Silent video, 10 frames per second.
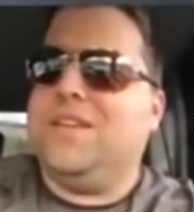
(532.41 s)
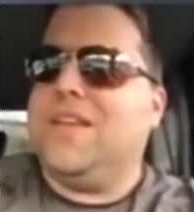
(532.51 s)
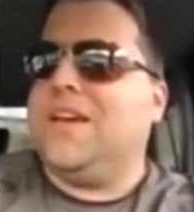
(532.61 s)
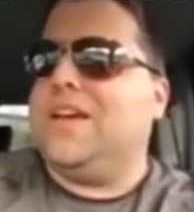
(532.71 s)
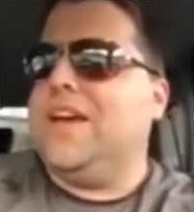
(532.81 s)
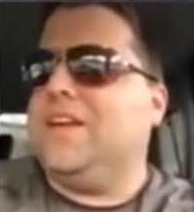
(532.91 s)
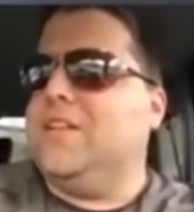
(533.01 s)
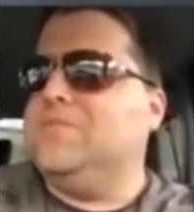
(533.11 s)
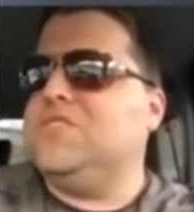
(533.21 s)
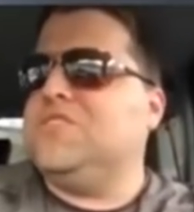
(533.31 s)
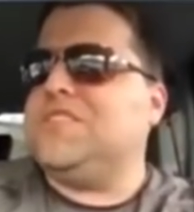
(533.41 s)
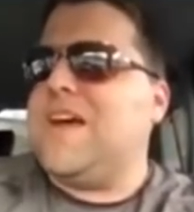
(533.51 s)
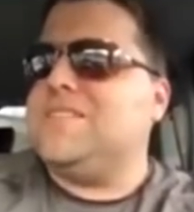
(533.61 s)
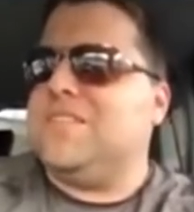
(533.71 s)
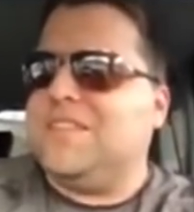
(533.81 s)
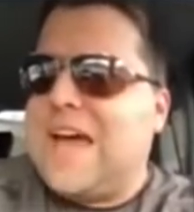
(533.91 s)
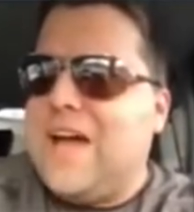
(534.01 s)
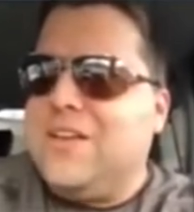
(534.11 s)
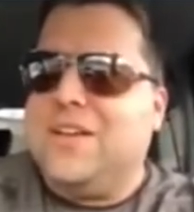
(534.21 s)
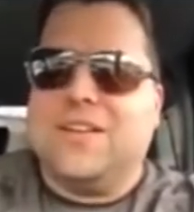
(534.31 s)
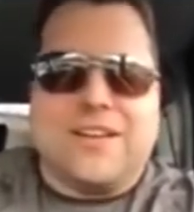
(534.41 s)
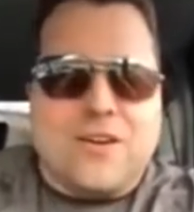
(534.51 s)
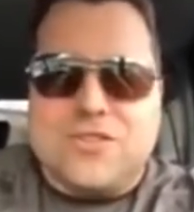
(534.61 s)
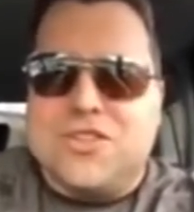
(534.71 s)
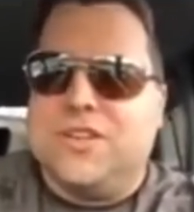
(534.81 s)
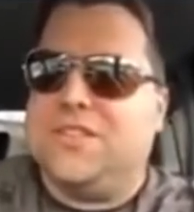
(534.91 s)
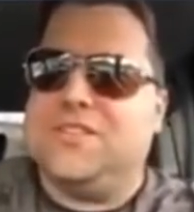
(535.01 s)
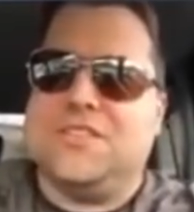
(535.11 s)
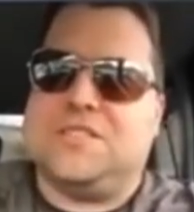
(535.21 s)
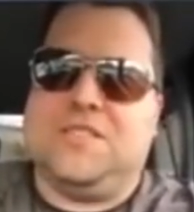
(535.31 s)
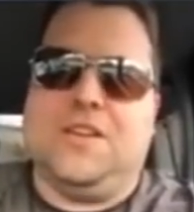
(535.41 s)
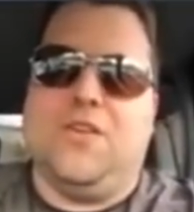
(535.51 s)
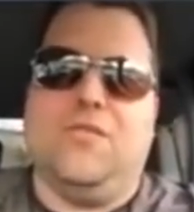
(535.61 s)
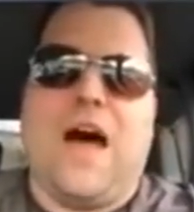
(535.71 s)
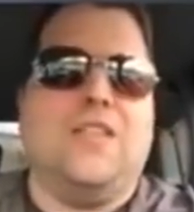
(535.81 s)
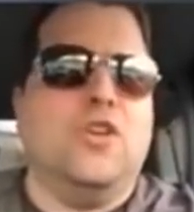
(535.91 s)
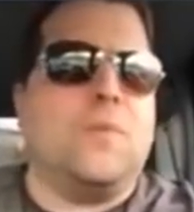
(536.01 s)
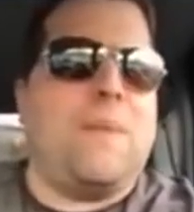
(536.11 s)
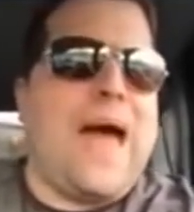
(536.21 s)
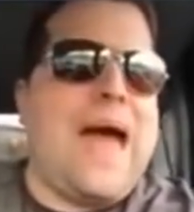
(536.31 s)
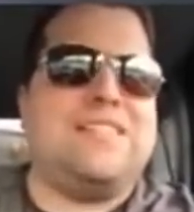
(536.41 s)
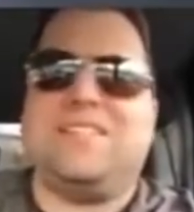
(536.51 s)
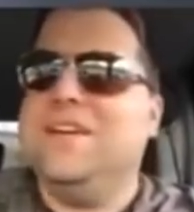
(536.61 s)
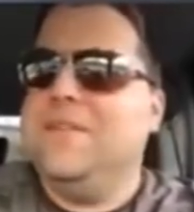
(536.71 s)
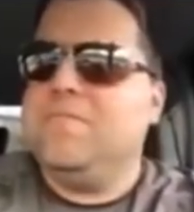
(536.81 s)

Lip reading: Clemson just has the talent and the coaching to just, you know, not look past